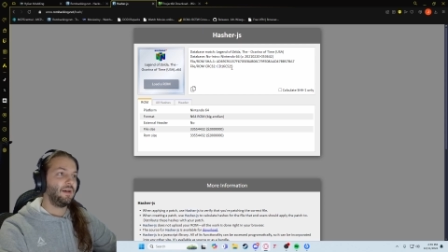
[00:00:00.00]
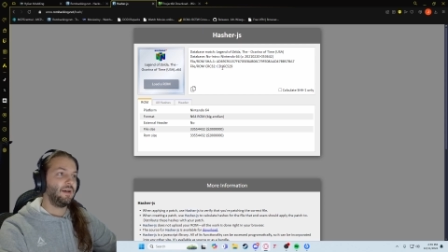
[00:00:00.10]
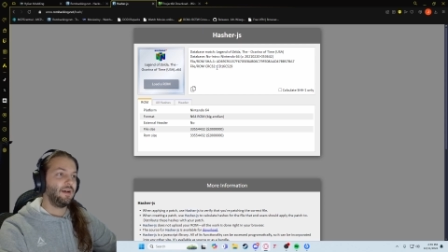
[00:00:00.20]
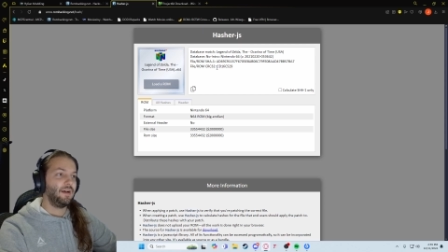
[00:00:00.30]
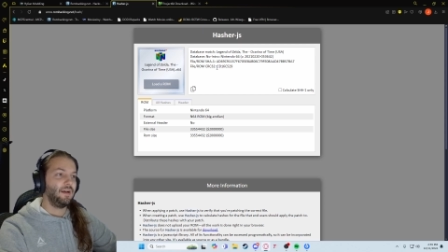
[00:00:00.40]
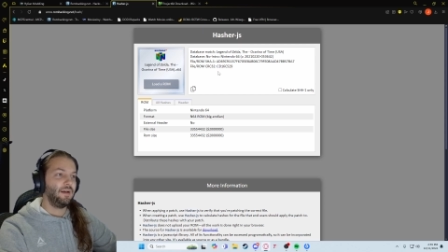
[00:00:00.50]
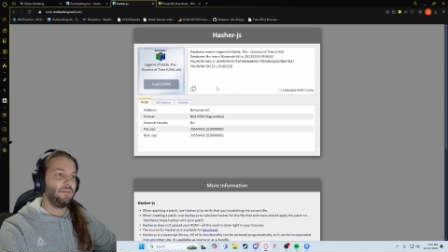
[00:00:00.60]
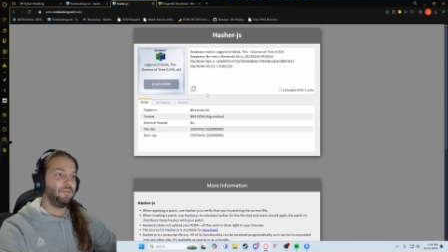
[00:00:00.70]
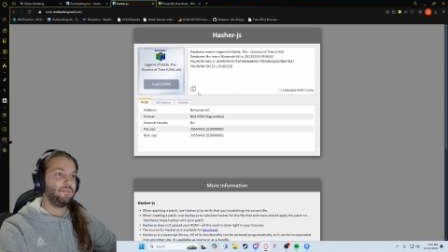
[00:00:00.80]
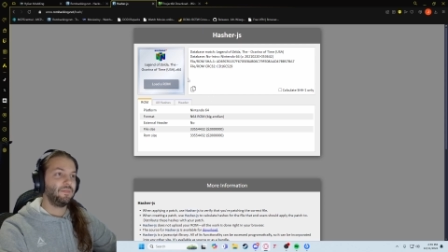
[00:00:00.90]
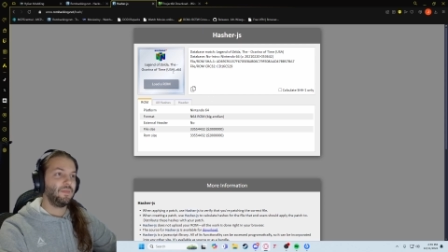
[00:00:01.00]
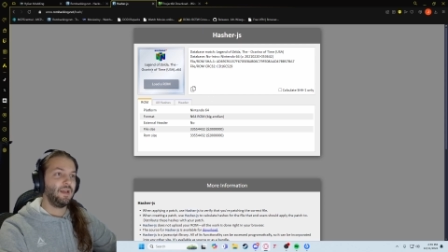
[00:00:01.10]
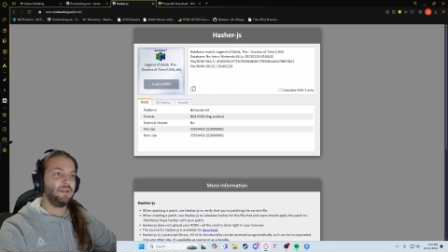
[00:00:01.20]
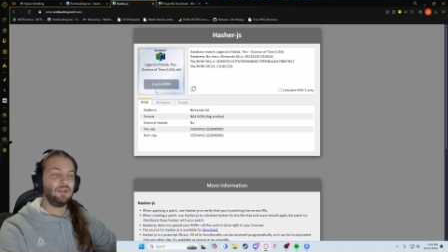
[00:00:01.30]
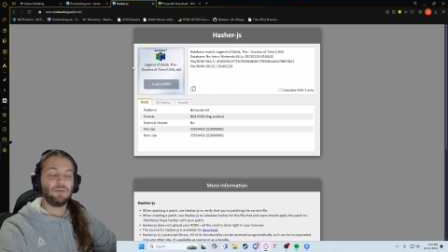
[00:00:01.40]
Um,
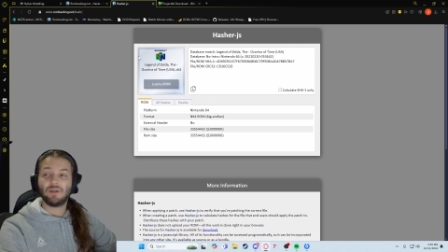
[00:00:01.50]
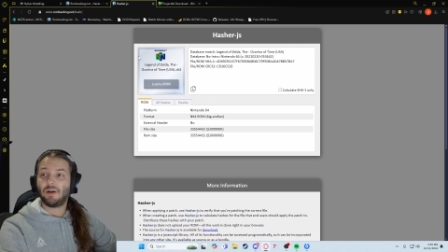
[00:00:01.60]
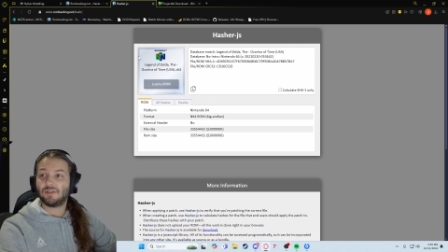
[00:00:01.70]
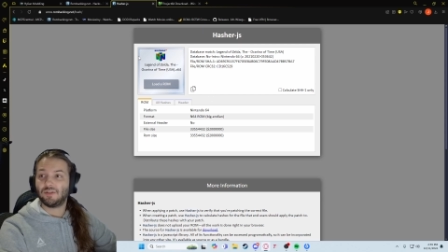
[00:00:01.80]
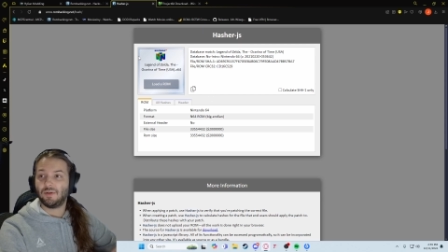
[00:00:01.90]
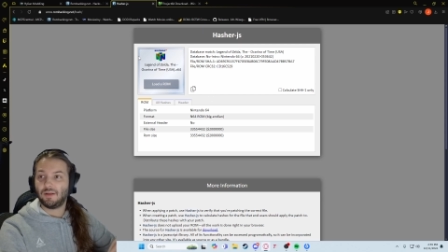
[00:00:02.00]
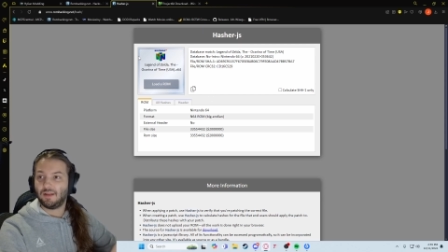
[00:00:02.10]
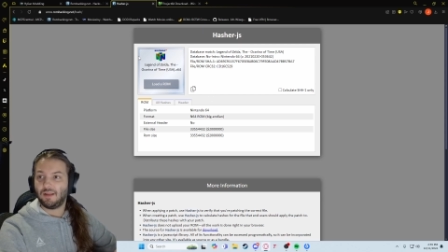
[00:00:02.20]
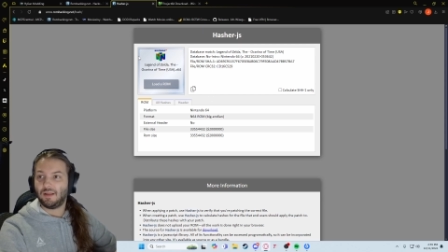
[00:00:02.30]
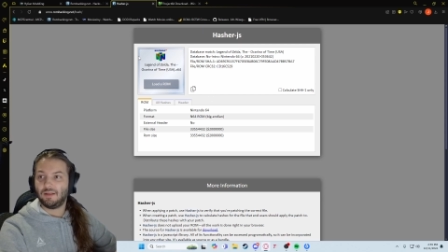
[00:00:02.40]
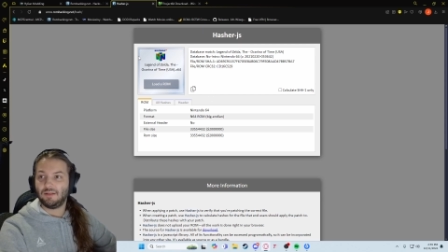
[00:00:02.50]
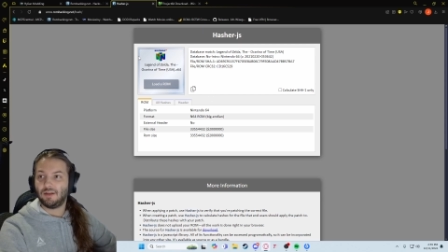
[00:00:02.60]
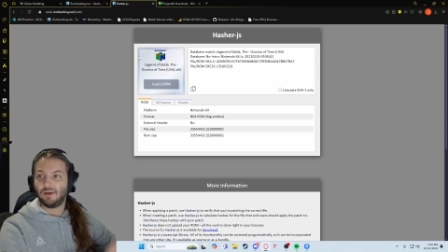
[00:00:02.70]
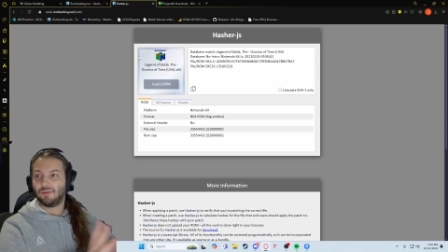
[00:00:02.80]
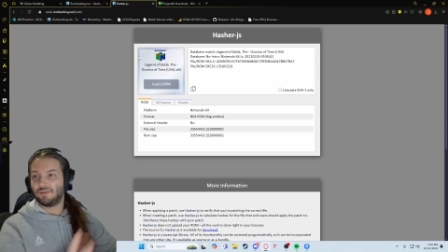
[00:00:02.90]
and then you can also, it, it, you
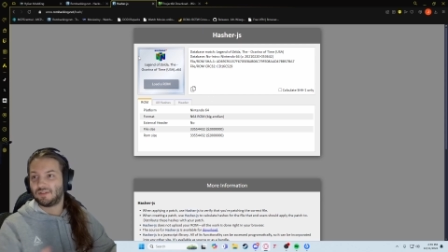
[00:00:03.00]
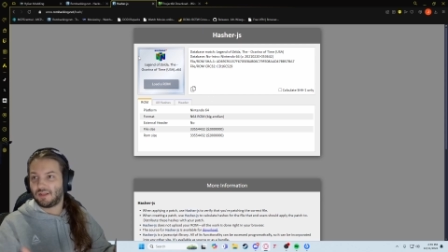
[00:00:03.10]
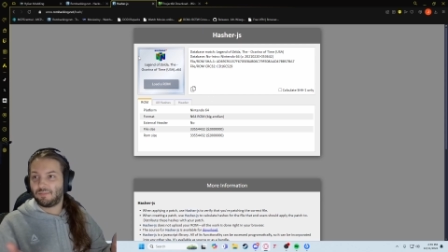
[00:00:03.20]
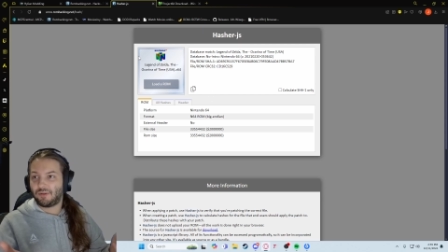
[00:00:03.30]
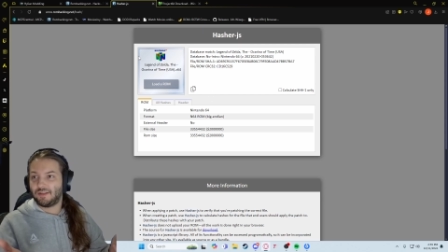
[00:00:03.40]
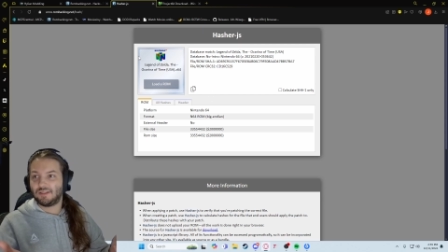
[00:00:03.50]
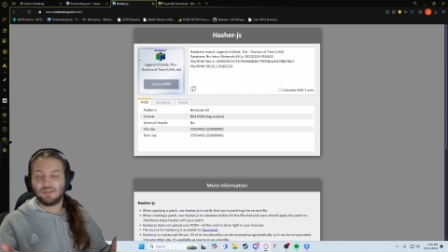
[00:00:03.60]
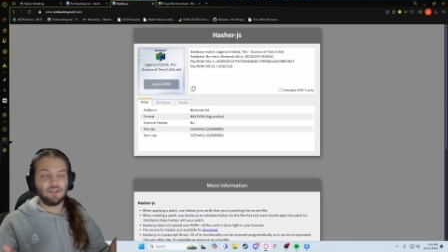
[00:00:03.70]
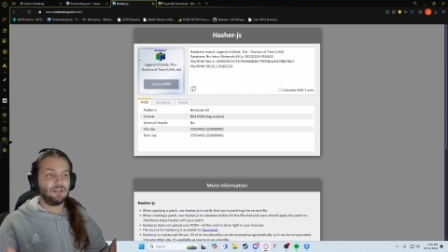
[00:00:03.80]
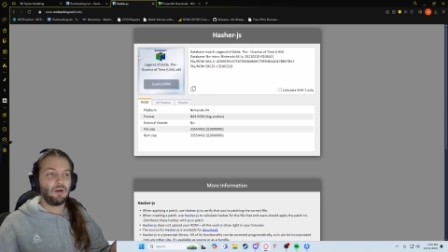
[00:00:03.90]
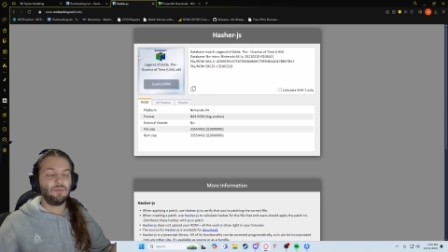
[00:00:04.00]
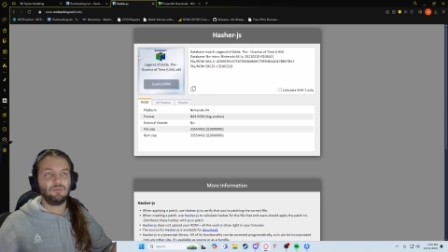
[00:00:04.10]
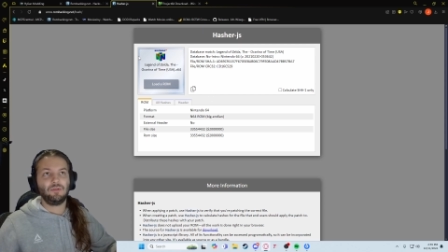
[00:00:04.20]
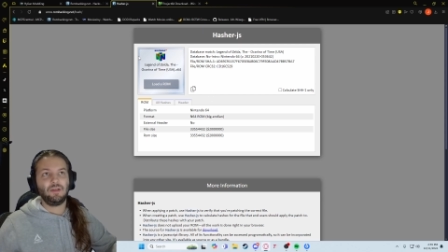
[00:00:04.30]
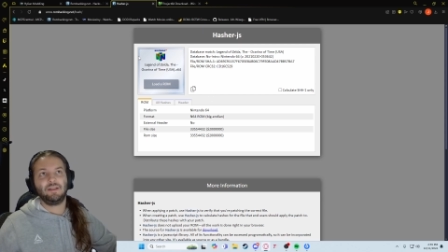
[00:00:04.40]
know, some places they don't
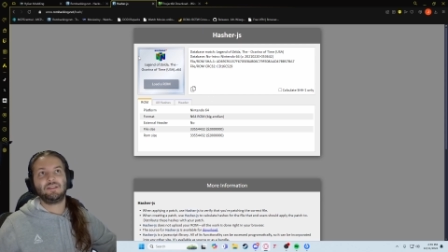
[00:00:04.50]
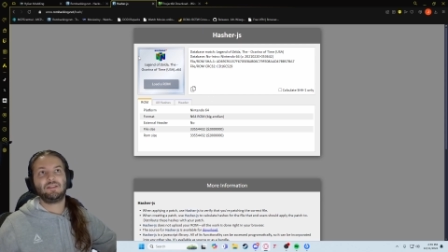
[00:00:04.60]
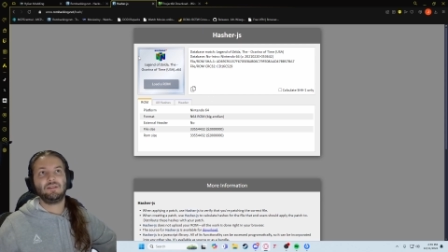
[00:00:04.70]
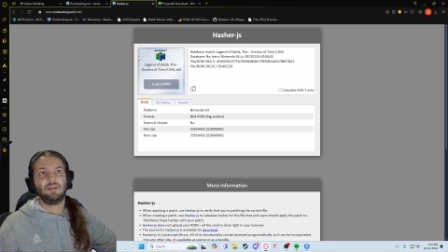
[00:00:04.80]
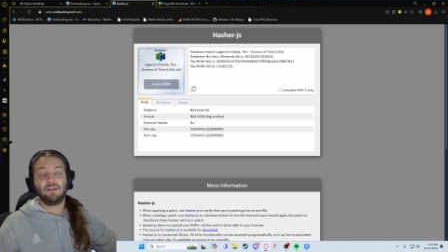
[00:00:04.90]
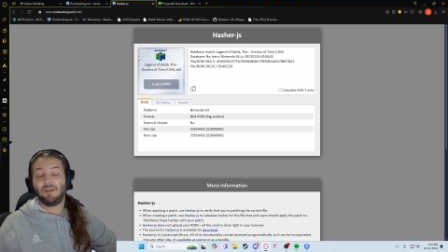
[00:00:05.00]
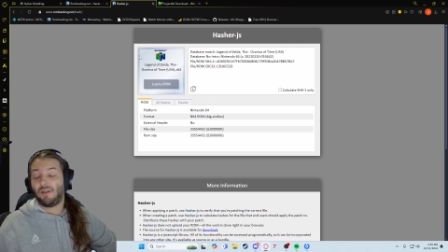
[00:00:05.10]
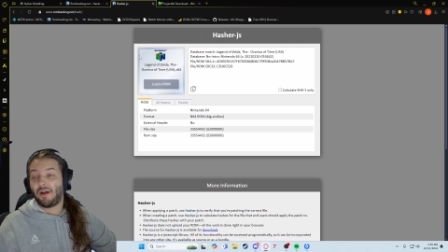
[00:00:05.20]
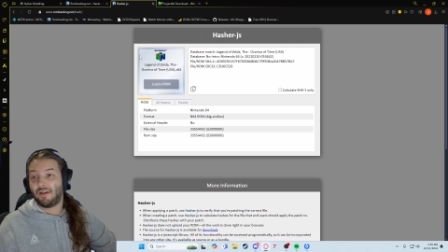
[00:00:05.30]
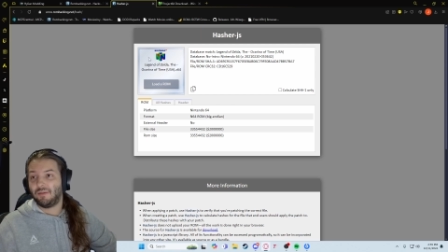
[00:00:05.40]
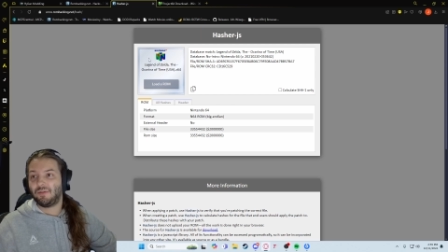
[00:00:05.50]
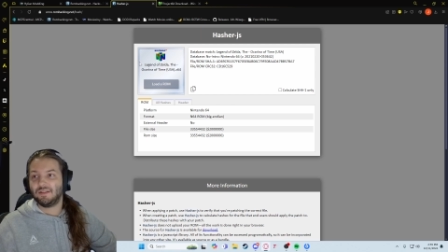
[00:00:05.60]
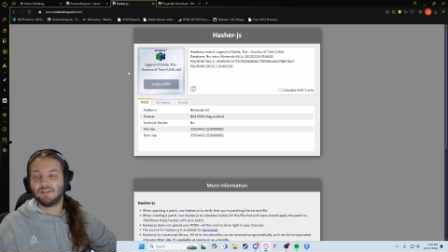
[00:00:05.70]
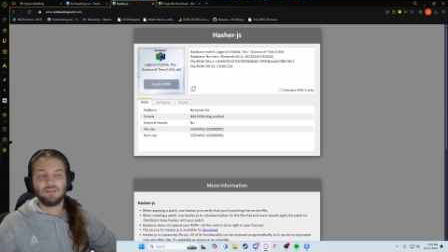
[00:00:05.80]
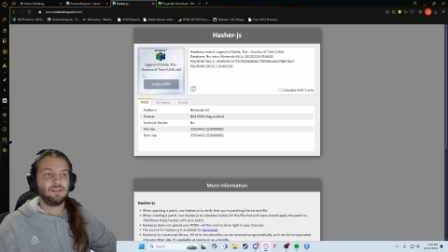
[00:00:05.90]
list, and a lot of the
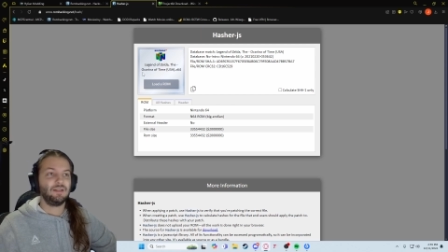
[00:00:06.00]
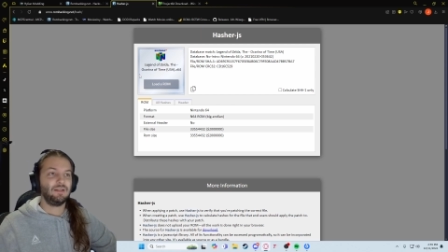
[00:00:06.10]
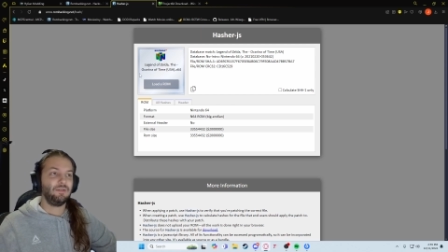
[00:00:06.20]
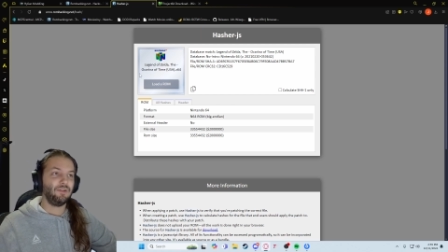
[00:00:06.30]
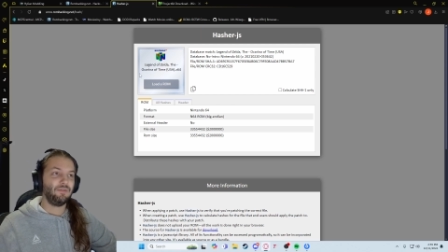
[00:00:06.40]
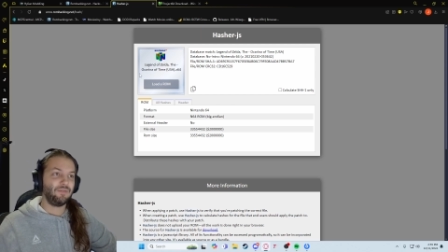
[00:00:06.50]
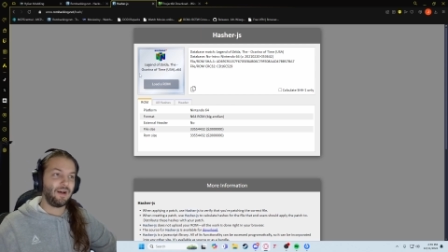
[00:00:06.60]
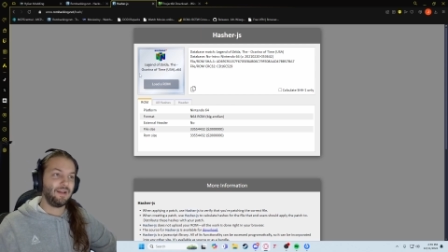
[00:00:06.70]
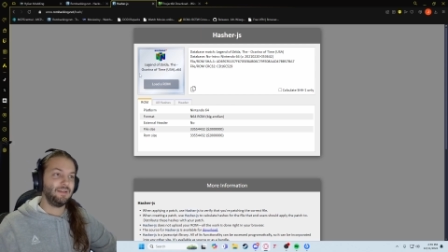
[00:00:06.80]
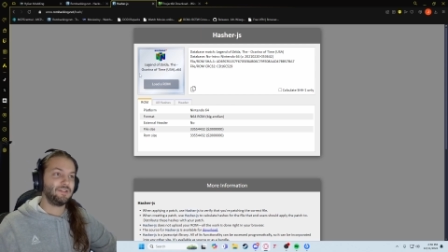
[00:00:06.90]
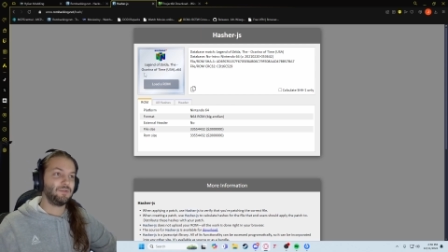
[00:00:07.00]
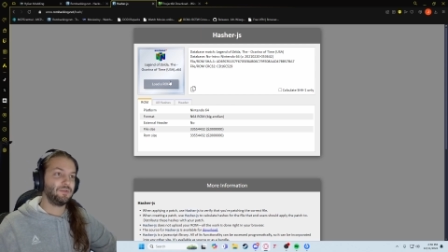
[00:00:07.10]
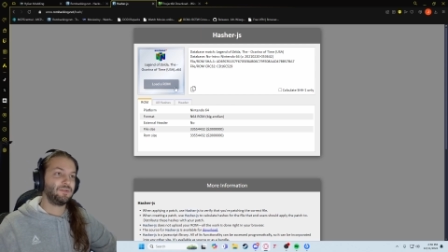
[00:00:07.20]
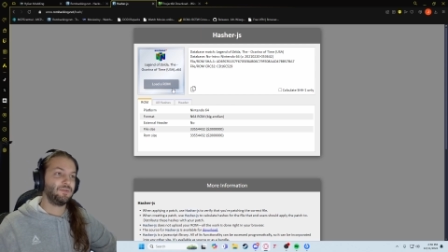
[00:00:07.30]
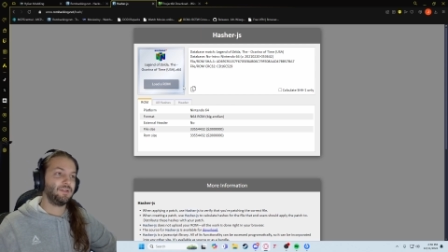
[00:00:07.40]
places that if you find the
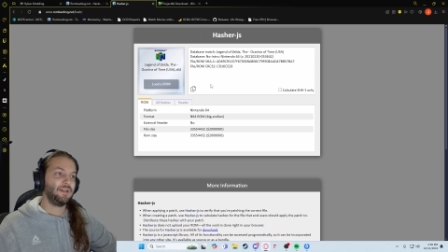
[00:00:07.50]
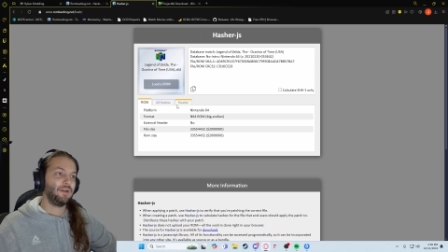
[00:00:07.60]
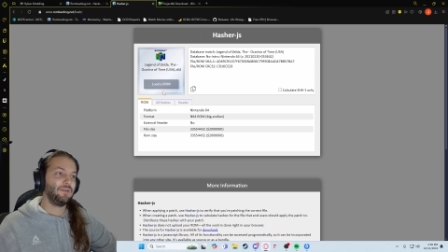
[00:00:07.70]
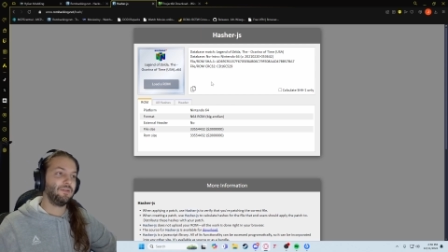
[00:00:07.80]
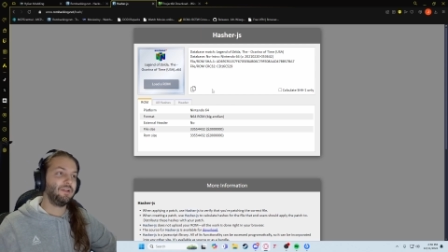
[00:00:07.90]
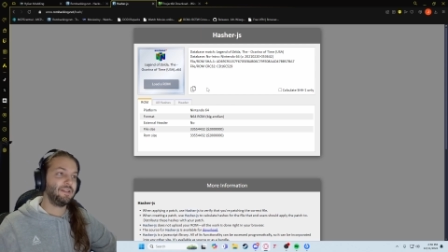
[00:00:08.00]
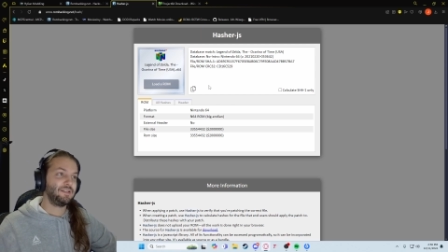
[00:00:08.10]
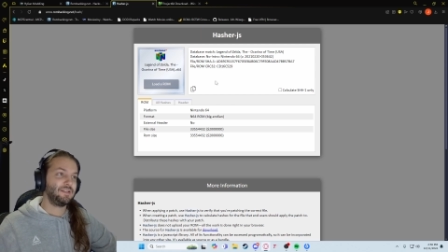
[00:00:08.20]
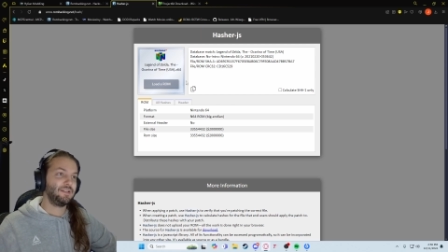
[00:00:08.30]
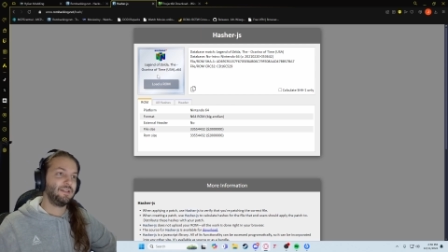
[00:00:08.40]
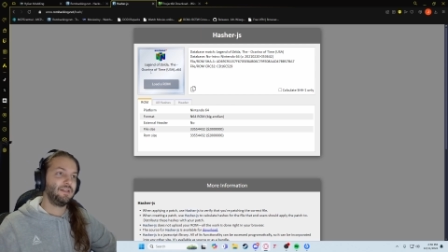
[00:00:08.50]
source for it, they don't list